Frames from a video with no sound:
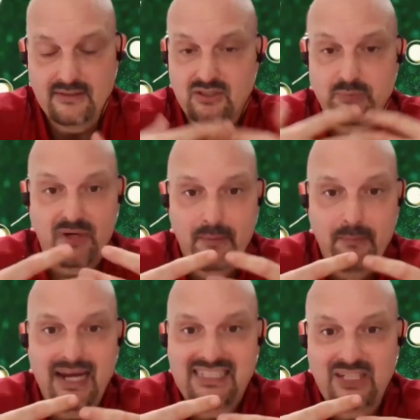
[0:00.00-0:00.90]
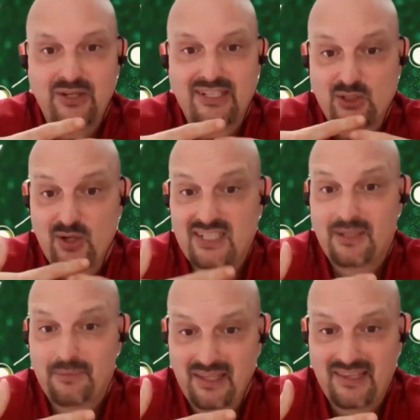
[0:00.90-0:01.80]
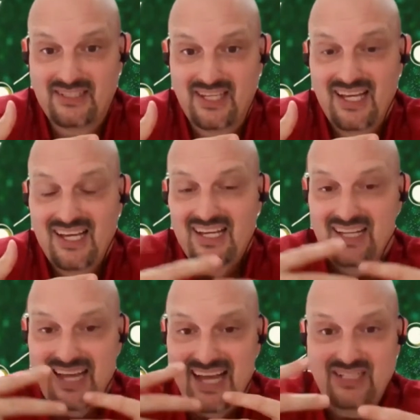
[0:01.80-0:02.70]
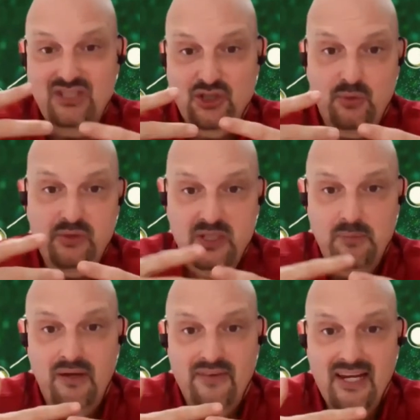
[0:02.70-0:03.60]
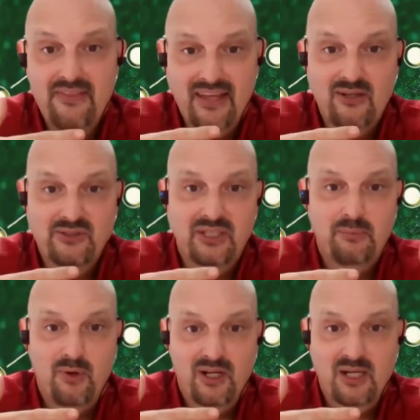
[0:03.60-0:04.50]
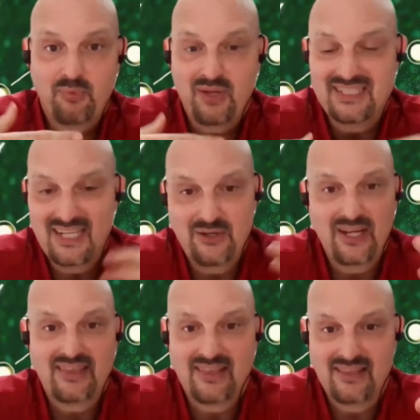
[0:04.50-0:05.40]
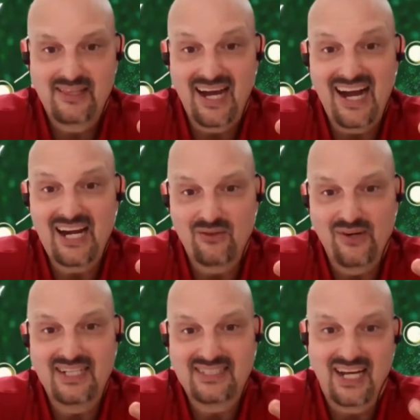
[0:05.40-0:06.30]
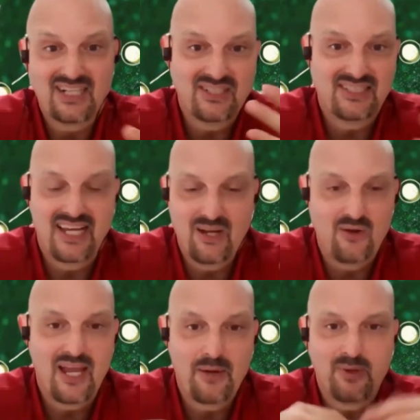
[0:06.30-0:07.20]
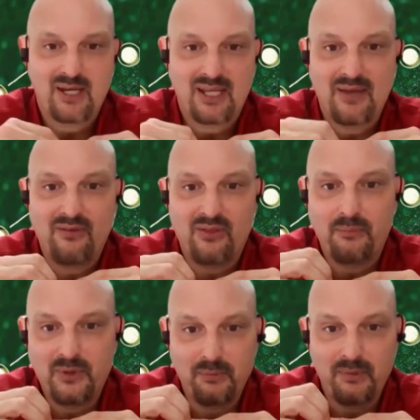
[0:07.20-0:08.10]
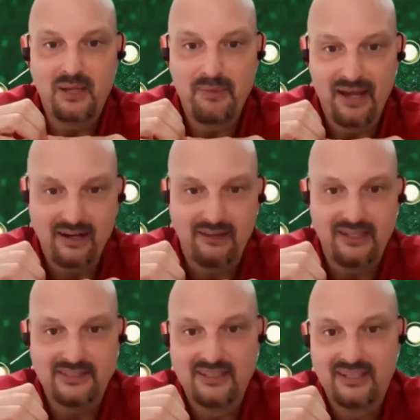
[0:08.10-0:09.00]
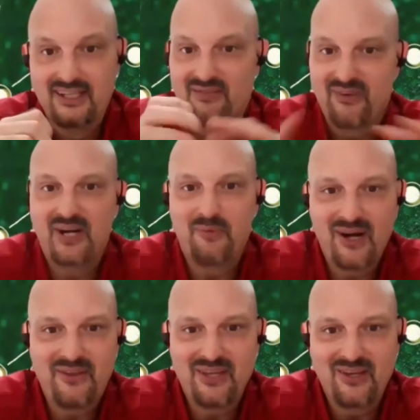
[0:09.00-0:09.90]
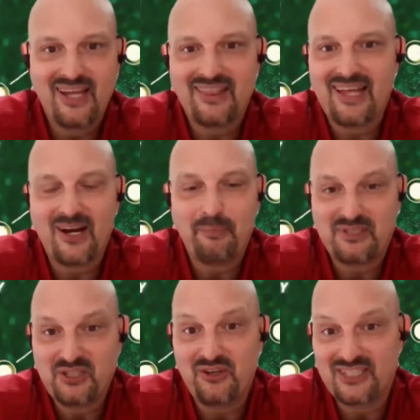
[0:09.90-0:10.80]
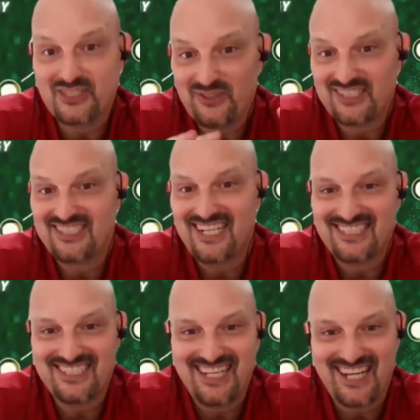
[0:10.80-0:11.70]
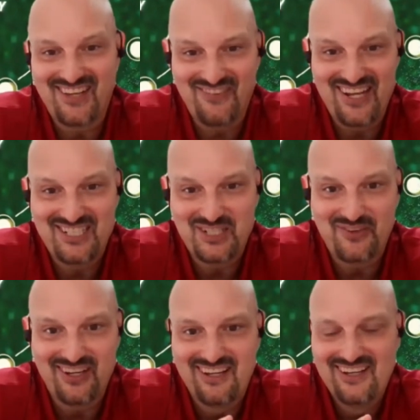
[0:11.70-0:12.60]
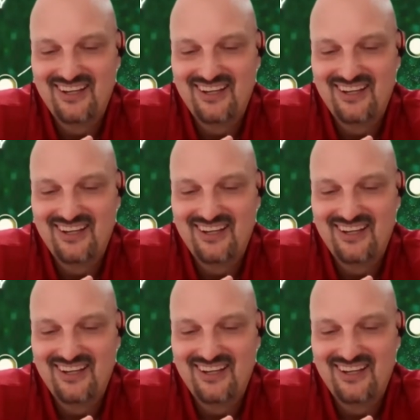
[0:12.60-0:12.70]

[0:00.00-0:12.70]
So it's pretty amazing. You get to try something that's head and shoulders above anything else in the marketplace, and you get the IRS actually saying, okay, we're going to give you your money back on this. Very rare that you get that opportunity, so I suggest you take advantage of it.